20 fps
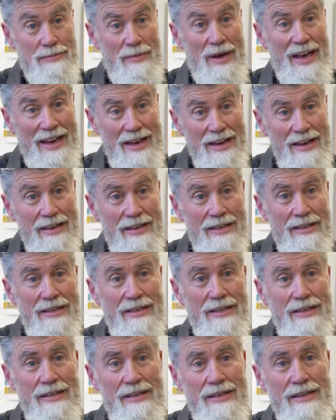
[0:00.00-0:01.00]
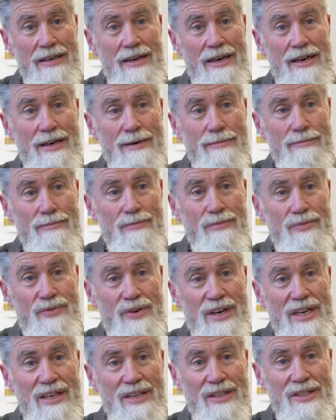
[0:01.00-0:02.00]
back,
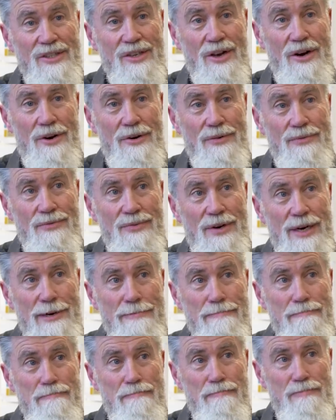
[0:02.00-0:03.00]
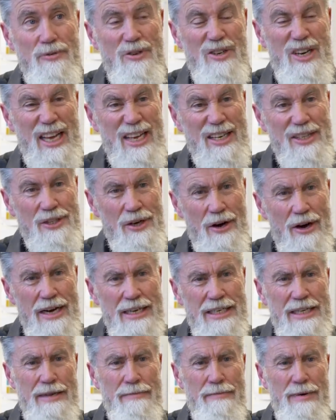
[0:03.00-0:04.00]
feelings of not
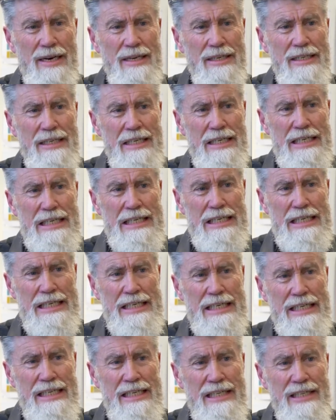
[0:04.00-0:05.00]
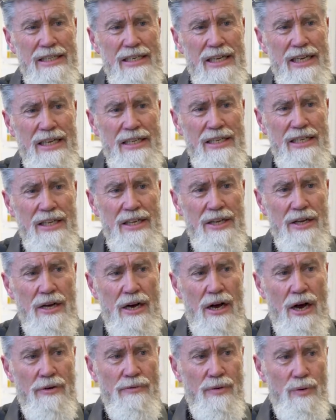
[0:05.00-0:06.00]
anxiety, but the
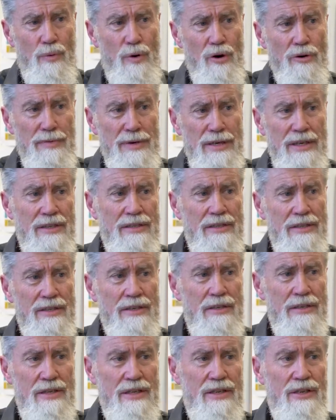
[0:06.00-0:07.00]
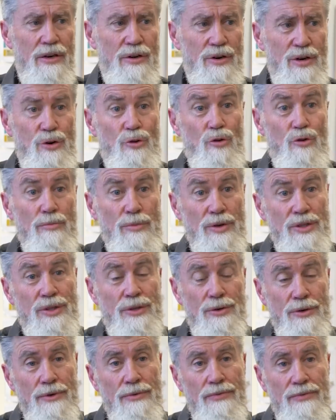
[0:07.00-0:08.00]
overwhelming, enormous
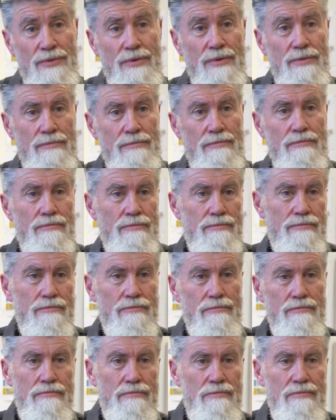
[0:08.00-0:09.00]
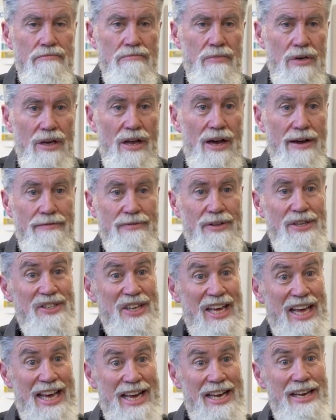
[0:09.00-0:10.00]
sort of life that's
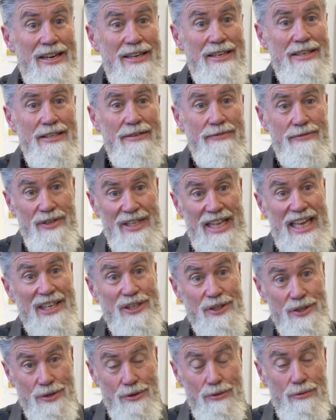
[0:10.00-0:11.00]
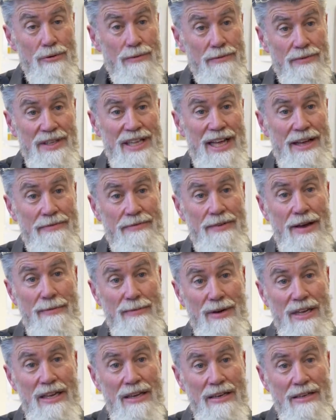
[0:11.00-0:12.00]
ahead for that school and for that
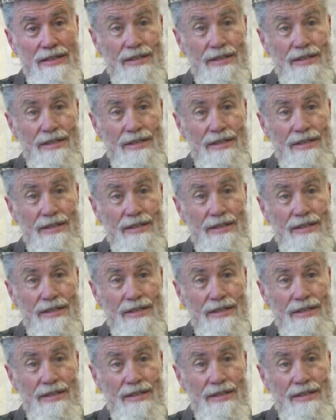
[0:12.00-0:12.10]
family.